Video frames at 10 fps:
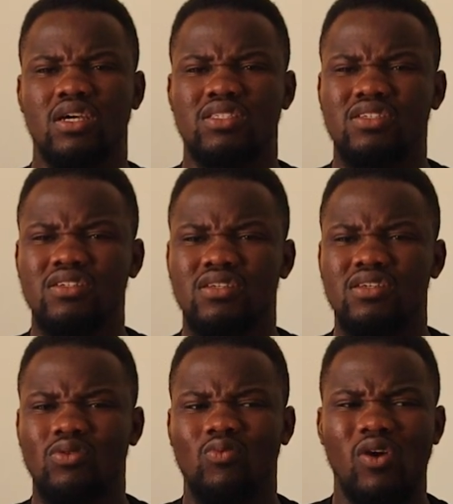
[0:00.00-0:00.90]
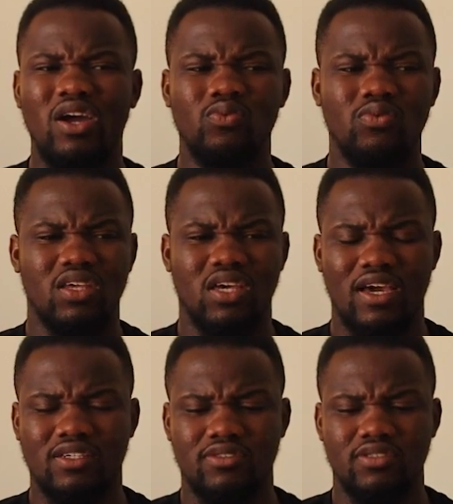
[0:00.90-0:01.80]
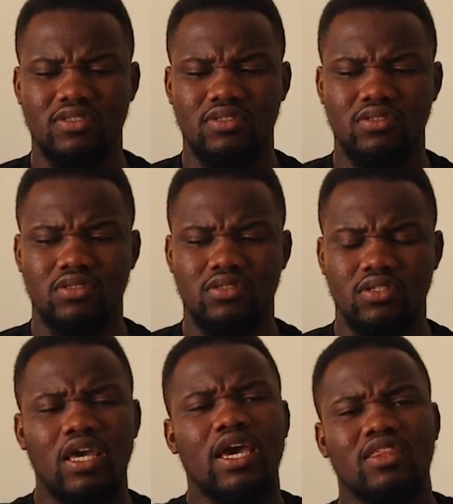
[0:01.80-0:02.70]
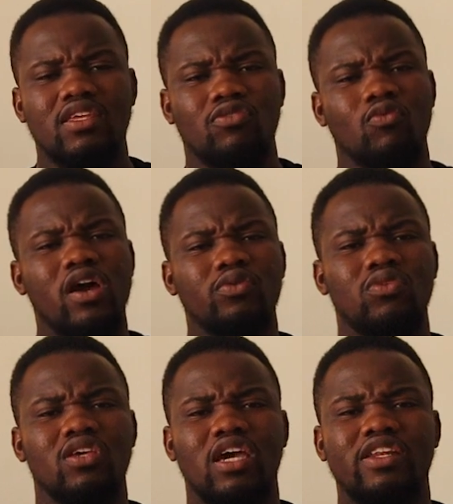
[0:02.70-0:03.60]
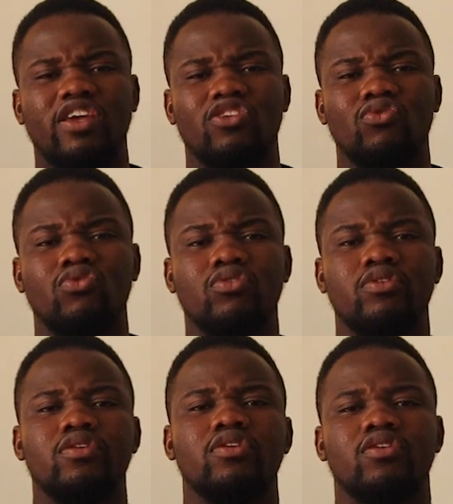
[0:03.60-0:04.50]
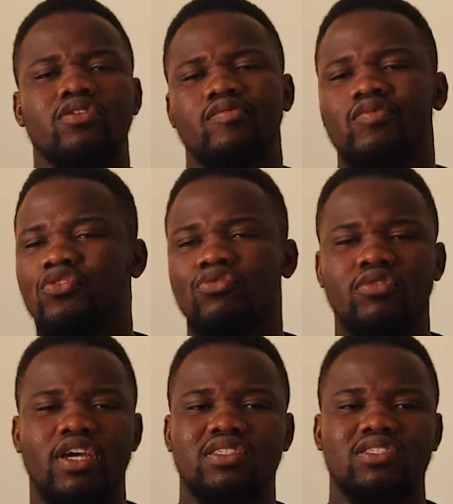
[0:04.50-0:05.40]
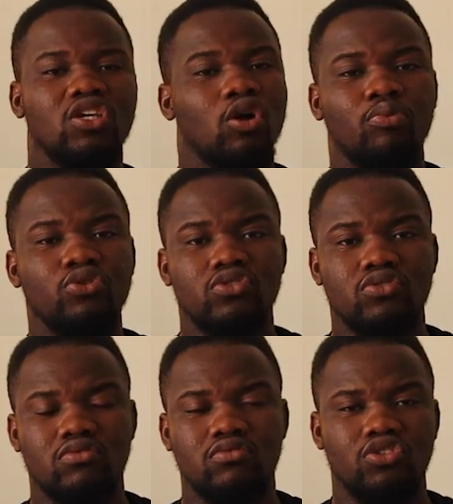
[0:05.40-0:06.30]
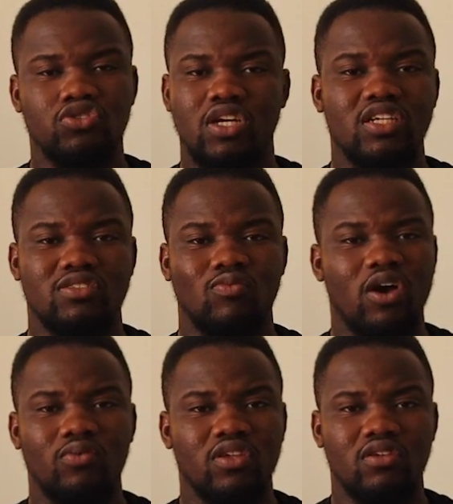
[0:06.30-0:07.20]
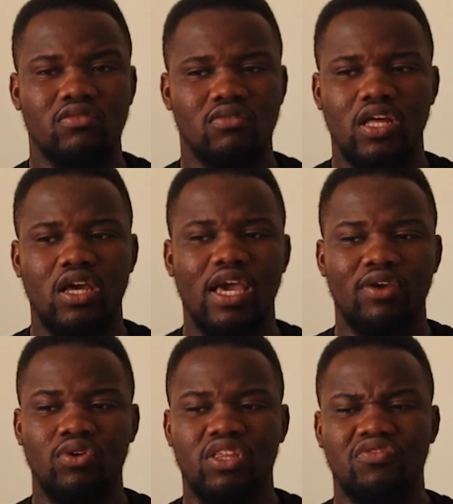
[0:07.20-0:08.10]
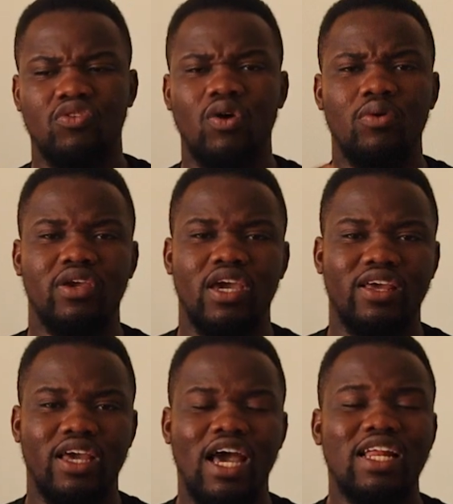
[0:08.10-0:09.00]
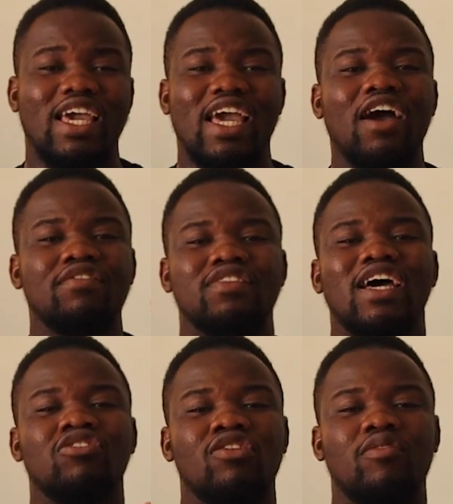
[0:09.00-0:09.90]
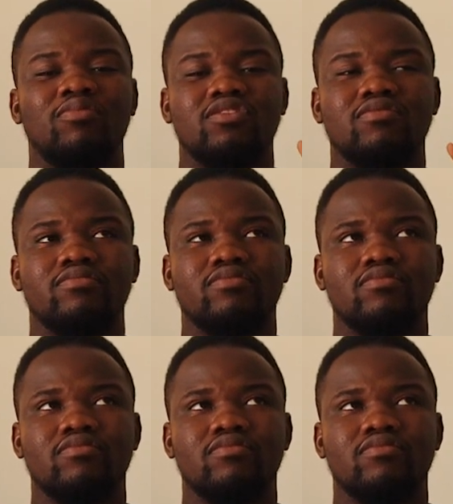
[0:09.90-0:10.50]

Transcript: I think 1 week actually. Yeah, I think 1 week, and then you get it in your post. Usually it's 1 week. I waited for 1 week, and like after you have been.